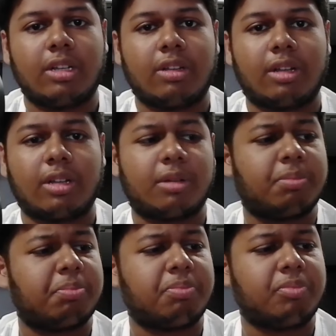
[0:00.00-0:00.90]
uh,
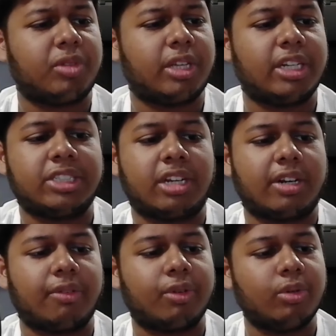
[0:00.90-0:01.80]
initial
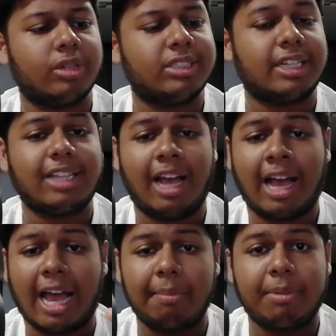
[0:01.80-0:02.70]
review is that the
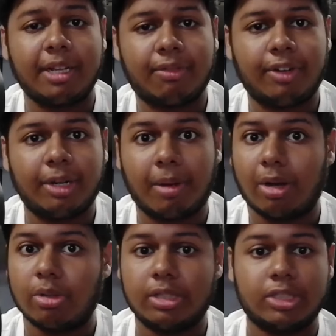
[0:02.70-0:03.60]
haptic feedback
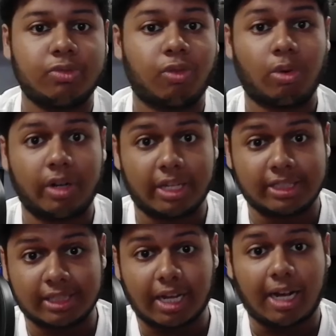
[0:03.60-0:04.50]
on this phone
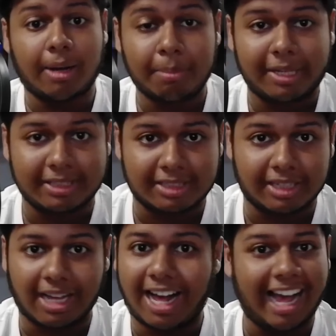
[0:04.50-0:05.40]
is amazing.
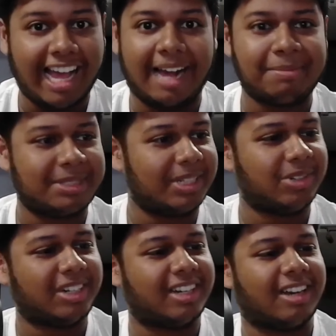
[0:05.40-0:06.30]
I
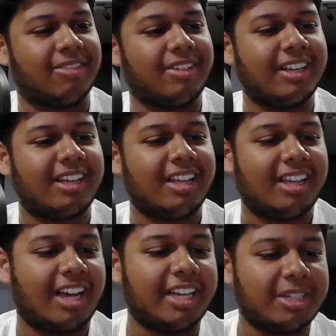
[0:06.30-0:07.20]
absolutely love it.
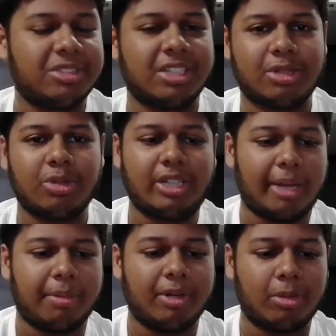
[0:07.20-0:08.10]
I use it to
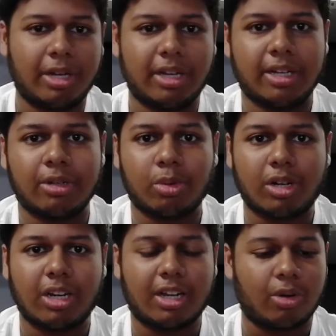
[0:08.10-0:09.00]
type into my
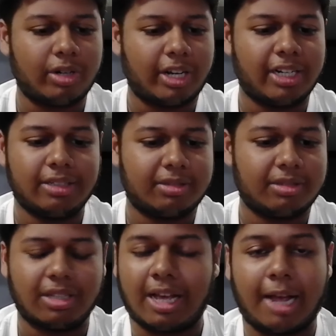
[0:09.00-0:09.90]
Google account, and
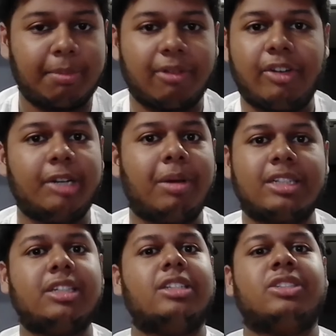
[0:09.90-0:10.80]
the haptic feedback
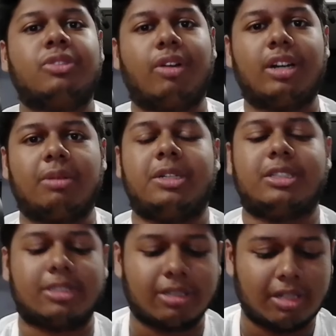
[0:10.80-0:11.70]
just felt
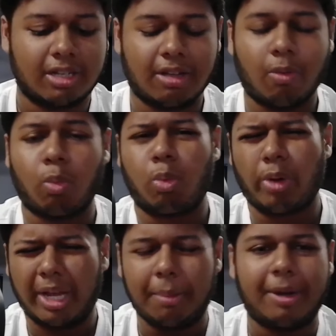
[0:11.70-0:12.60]
amazing.
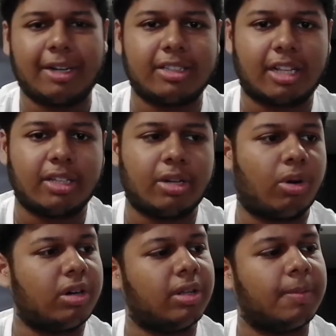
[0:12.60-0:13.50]
Way better than the Nord.